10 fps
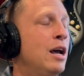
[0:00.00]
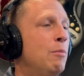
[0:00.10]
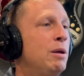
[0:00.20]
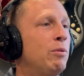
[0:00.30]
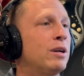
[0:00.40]

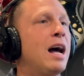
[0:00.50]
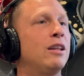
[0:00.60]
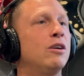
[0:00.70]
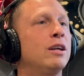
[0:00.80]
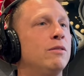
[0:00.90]
people are not
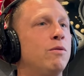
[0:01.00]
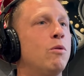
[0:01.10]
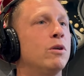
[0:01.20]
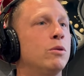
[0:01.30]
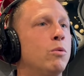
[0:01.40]
looking
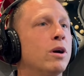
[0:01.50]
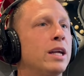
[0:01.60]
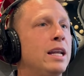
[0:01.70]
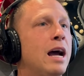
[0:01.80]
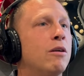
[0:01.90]
forward to
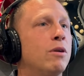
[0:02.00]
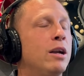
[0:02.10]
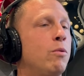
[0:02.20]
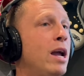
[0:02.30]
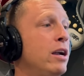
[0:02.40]
working out right
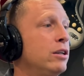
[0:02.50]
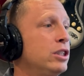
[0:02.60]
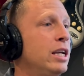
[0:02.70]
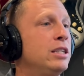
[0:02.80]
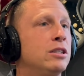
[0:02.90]
away or
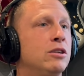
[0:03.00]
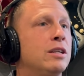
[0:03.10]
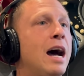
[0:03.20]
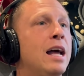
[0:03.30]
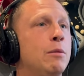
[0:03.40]
changing their diet.